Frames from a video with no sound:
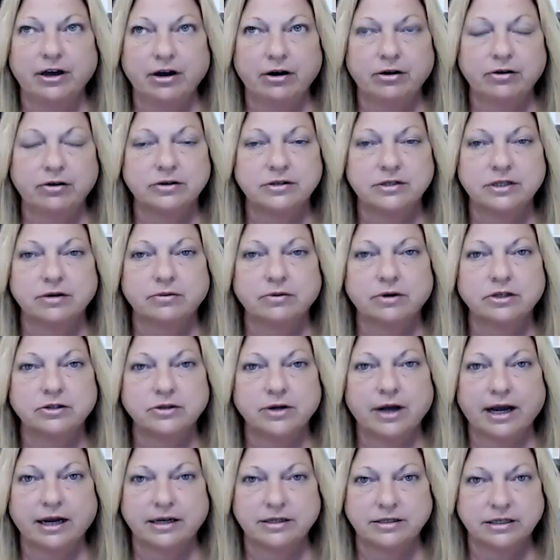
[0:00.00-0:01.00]
of hose that
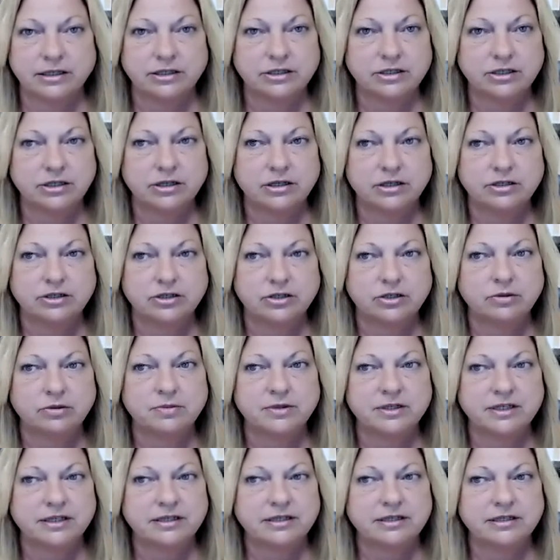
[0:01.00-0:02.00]
retracts into the
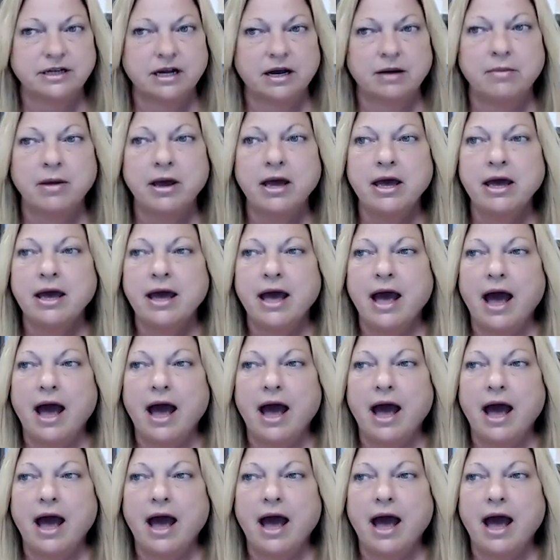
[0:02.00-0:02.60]
tube system.